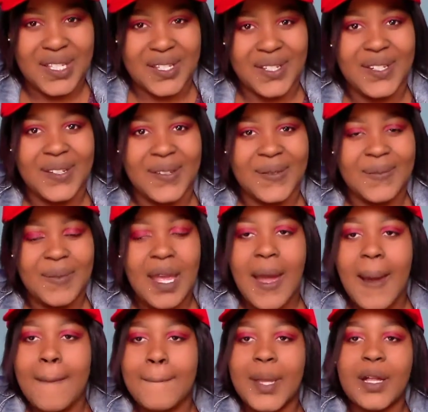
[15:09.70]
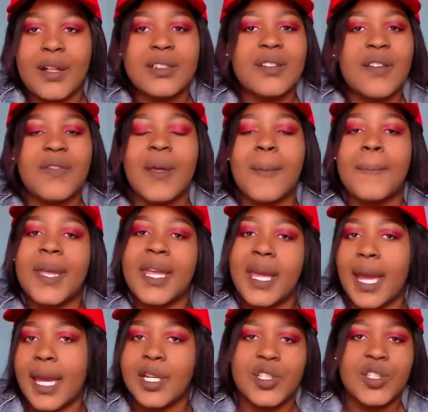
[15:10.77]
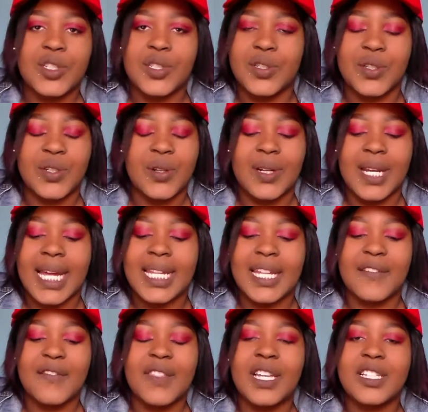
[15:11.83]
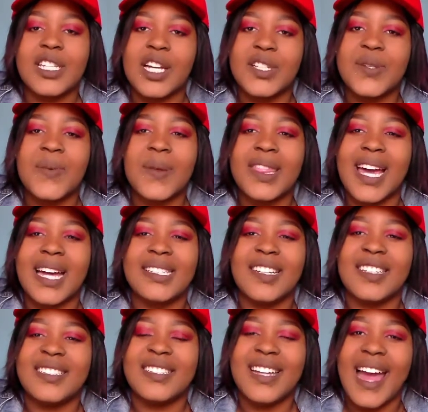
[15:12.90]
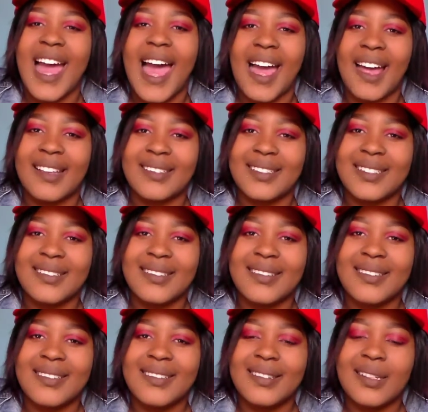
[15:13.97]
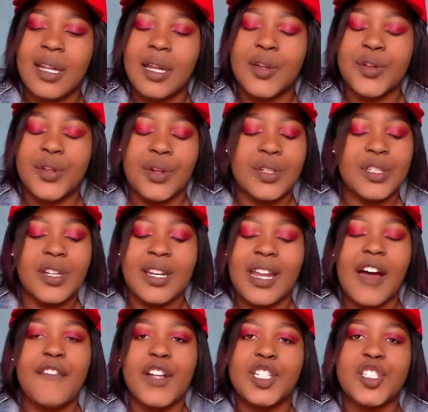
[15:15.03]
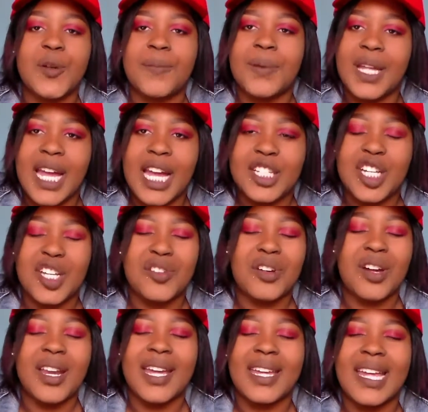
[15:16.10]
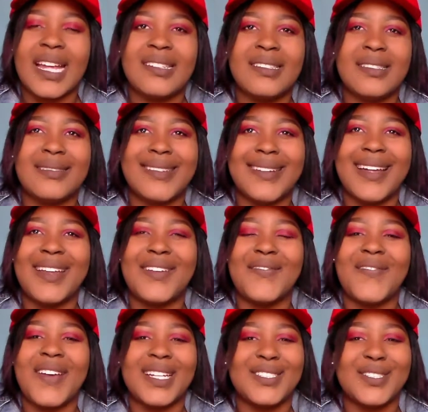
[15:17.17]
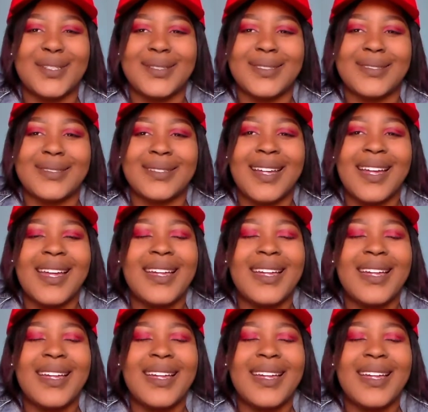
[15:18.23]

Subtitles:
You know, because of the pH, you know, like if they touch you with their dirty hands, you know, it's gonna affect your pH and you're gonna get infections,